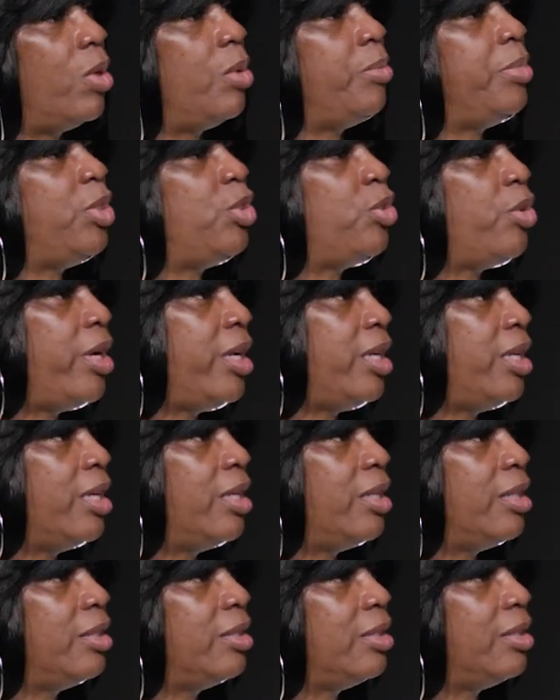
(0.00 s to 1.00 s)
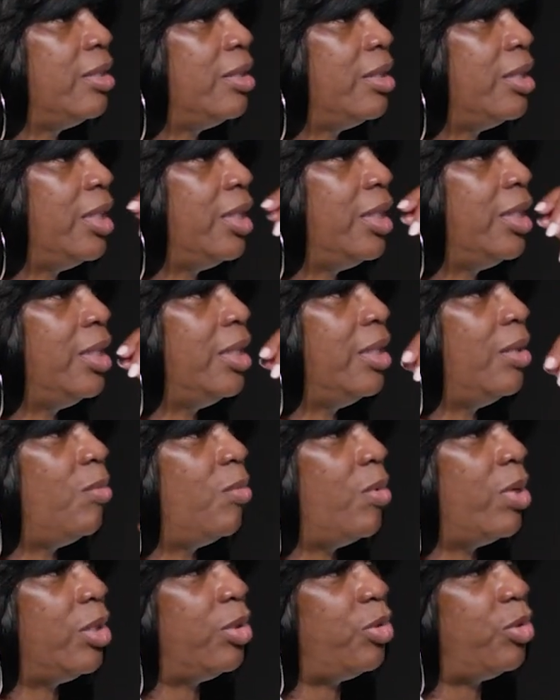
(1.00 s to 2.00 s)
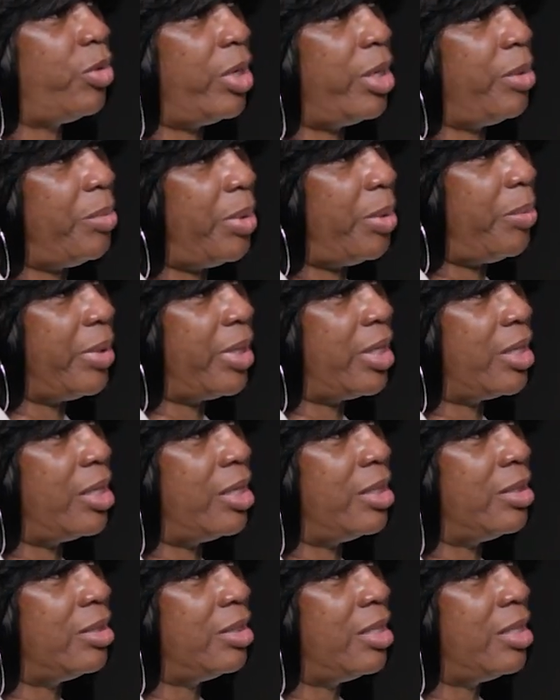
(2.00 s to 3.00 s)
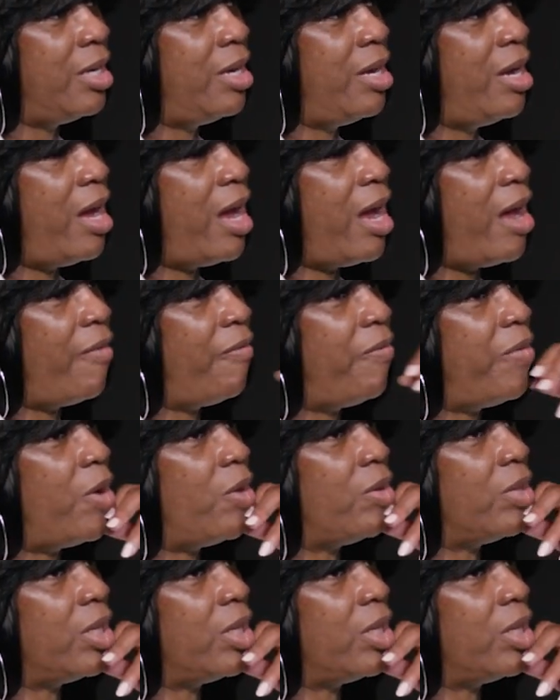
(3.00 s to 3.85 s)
to be traded. And he didn't want to trade me because I felt